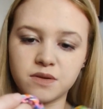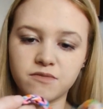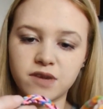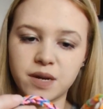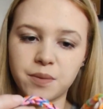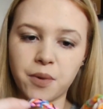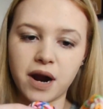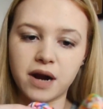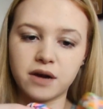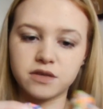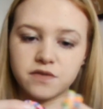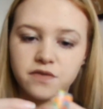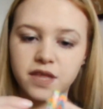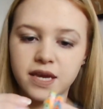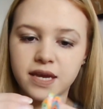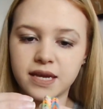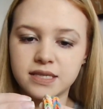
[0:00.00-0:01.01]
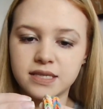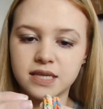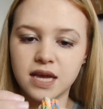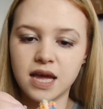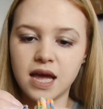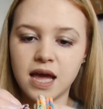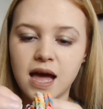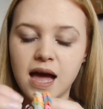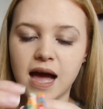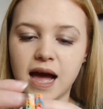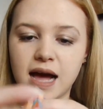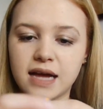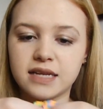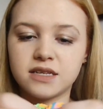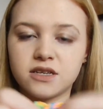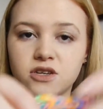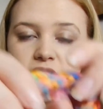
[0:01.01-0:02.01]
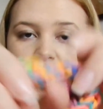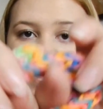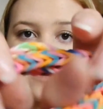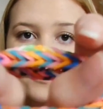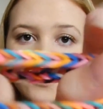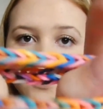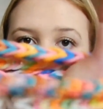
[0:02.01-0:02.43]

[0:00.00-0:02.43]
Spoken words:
been really proud of these and kept